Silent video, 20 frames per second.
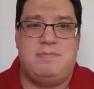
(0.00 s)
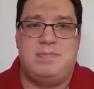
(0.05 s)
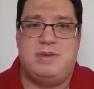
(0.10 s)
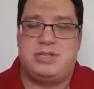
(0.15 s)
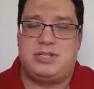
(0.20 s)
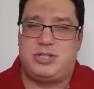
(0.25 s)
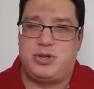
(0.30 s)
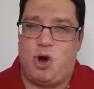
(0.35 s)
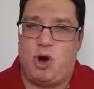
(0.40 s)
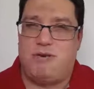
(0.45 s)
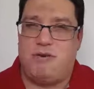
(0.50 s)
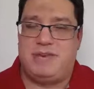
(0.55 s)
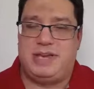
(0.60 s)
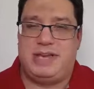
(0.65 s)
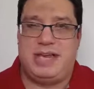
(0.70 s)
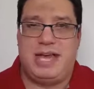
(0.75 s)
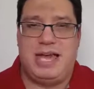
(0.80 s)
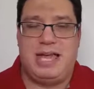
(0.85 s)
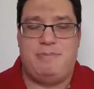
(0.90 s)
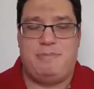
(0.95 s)

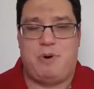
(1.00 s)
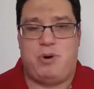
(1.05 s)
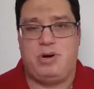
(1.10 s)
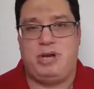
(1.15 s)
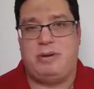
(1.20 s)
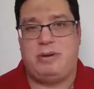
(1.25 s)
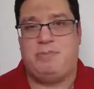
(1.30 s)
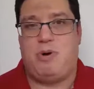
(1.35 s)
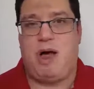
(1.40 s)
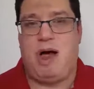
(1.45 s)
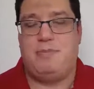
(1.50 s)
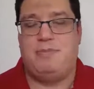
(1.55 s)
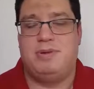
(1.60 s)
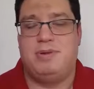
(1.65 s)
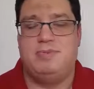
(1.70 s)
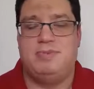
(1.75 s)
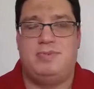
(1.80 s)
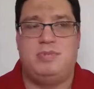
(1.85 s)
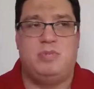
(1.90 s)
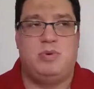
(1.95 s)
solving a burning
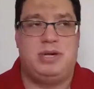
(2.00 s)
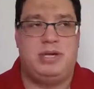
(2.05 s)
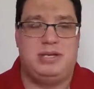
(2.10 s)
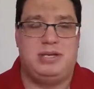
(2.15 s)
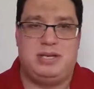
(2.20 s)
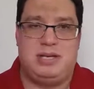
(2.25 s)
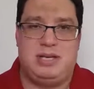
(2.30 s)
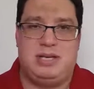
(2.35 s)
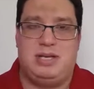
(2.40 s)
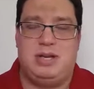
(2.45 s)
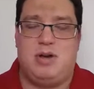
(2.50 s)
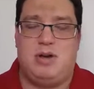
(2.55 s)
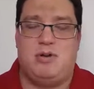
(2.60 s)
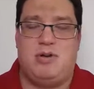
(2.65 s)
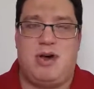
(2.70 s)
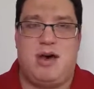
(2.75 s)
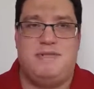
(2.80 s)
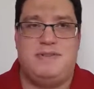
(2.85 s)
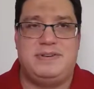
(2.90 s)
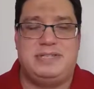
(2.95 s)
problem when,
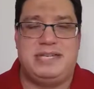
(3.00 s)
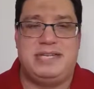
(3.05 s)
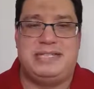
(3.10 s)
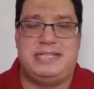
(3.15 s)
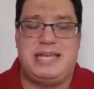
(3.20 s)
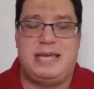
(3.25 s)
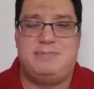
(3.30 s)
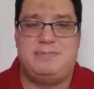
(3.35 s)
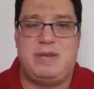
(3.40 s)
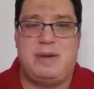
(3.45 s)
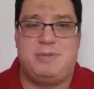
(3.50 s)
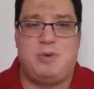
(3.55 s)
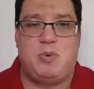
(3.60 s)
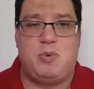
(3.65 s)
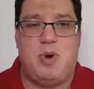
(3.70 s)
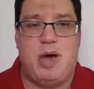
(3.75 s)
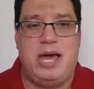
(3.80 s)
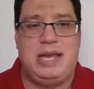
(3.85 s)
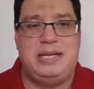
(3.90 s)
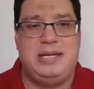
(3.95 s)
obviously tip number
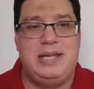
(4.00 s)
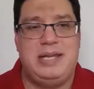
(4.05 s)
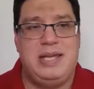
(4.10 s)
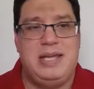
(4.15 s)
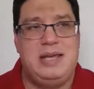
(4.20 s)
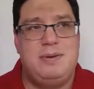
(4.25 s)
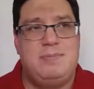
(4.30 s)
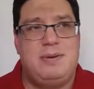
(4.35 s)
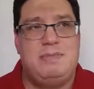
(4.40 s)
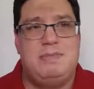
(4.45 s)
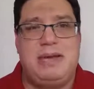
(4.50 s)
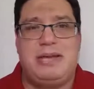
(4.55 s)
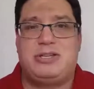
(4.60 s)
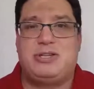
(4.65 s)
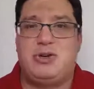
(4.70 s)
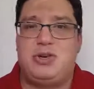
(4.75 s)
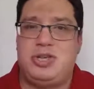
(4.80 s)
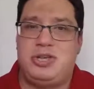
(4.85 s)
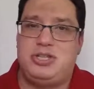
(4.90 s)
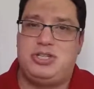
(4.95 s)
1, but make
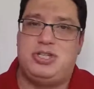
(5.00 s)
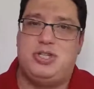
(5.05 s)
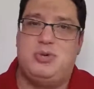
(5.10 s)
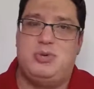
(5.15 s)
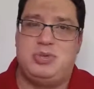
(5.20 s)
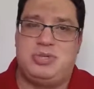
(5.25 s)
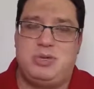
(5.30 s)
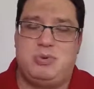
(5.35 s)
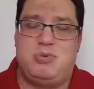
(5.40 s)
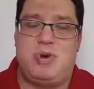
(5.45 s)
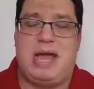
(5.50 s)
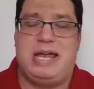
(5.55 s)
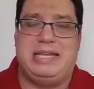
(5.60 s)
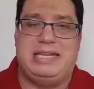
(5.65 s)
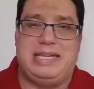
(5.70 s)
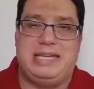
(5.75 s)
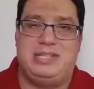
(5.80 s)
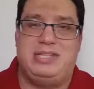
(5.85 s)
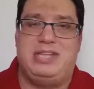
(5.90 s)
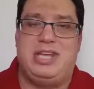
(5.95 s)
sure you choose the right
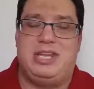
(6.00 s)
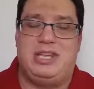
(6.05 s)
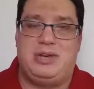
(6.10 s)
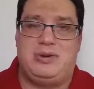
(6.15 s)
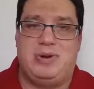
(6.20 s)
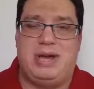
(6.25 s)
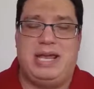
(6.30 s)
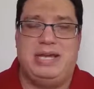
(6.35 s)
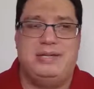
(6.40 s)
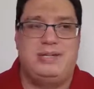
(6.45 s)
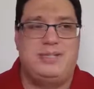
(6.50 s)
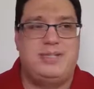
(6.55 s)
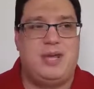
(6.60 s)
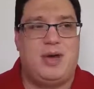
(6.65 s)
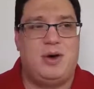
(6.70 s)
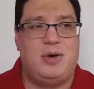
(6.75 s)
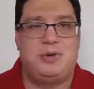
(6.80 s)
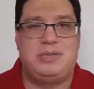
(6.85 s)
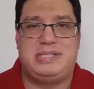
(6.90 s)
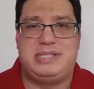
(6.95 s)
niche that you're in.
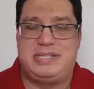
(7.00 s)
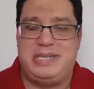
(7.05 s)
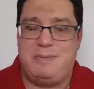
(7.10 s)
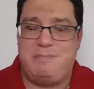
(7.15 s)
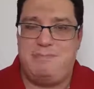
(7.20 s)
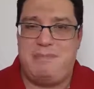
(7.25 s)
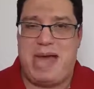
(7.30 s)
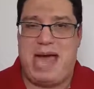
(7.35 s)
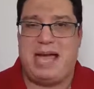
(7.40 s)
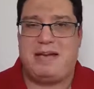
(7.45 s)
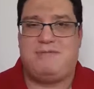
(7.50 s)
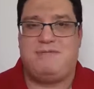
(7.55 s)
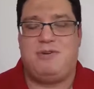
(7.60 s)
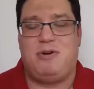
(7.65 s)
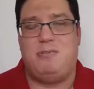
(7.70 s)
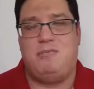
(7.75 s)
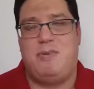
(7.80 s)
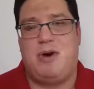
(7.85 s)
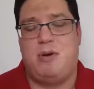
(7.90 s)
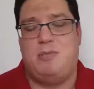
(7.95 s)
So sit back for
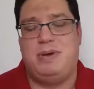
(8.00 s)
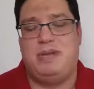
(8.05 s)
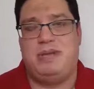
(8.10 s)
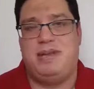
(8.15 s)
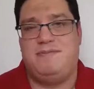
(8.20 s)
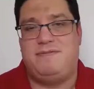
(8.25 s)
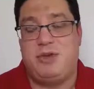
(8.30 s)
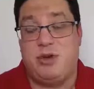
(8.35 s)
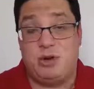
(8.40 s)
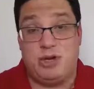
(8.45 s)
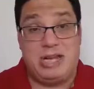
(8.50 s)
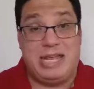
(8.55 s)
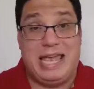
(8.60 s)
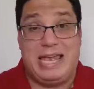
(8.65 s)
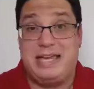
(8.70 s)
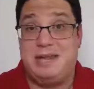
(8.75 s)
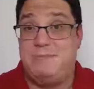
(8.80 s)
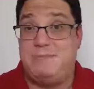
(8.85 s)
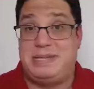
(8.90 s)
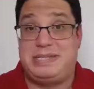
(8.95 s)
a moment. If you're
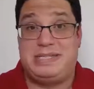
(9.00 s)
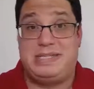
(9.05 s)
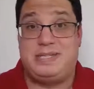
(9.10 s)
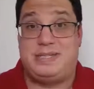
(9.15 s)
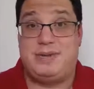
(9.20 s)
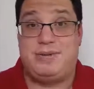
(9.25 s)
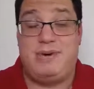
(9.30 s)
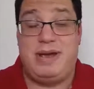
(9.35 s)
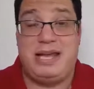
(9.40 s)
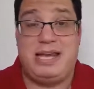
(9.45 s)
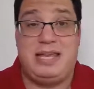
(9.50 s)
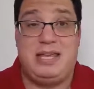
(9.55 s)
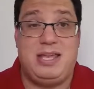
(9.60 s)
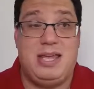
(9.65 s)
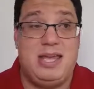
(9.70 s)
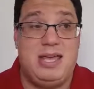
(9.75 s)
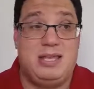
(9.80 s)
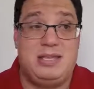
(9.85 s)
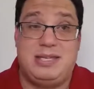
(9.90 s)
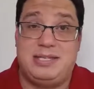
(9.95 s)
in a business already,
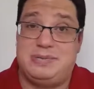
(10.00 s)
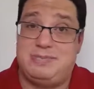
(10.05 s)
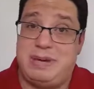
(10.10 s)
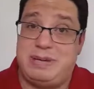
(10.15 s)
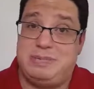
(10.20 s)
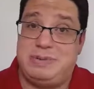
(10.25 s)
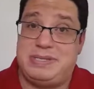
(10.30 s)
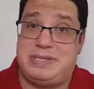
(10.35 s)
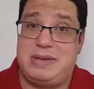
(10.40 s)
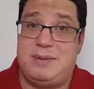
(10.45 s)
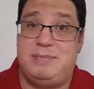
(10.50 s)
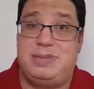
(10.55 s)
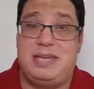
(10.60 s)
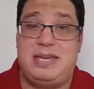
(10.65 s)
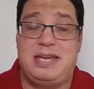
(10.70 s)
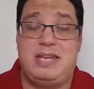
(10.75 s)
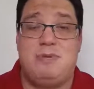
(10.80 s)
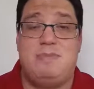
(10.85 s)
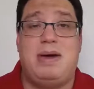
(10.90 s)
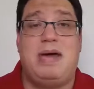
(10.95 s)
this might be something
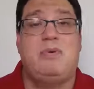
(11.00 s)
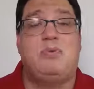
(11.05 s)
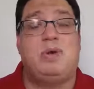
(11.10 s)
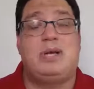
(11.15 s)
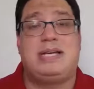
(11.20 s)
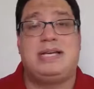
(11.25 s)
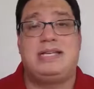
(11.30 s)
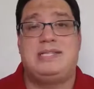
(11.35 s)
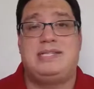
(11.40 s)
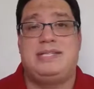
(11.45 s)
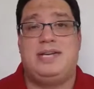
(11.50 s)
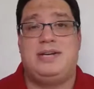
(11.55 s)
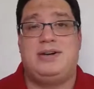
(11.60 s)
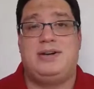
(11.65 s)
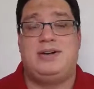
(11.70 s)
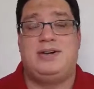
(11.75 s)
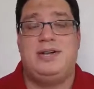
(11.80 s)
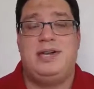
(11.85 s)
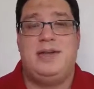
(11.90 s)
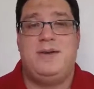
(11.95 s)
that you might want to consider.